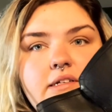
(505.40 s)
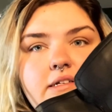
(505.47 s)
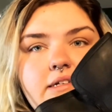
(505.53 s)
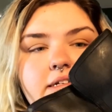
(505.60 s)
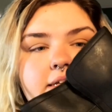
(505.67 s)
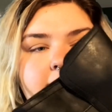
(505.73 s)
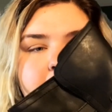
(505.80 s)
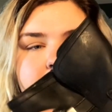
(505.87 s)

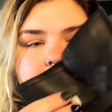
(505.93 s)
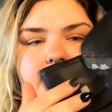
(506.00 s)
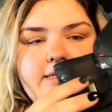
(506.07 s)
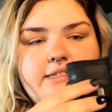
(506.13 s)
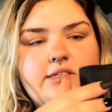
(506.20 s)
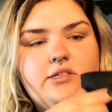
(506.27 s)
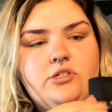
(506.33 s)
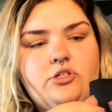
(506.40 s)
Yes, these
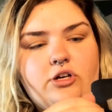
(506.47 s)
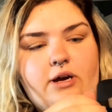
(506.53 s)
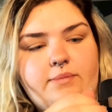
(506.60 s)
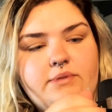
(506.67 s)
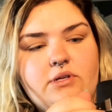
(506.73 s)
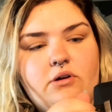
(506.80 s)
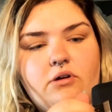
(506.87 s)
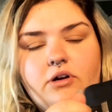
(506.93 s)
straps
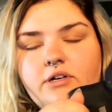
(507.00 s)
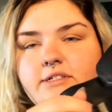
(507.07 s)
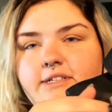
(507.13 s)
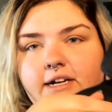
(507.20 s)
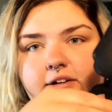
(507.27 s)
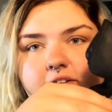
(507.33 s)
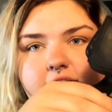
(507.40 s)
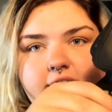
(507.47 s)
are
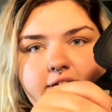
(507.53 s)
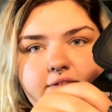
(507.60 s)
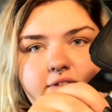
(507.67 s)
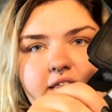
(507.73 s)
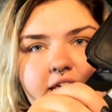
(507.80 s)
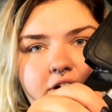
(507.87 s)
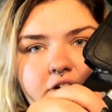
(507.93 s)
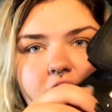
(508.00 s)
decorative, they
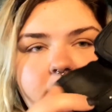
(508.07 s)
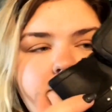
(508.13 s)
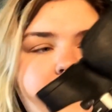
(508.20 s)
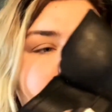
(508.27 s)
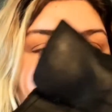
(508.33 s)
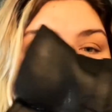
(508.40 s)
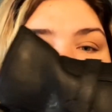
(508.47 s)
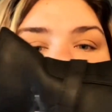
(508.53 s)
are not
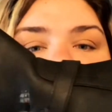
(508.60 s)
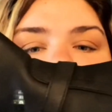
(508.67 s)
functional.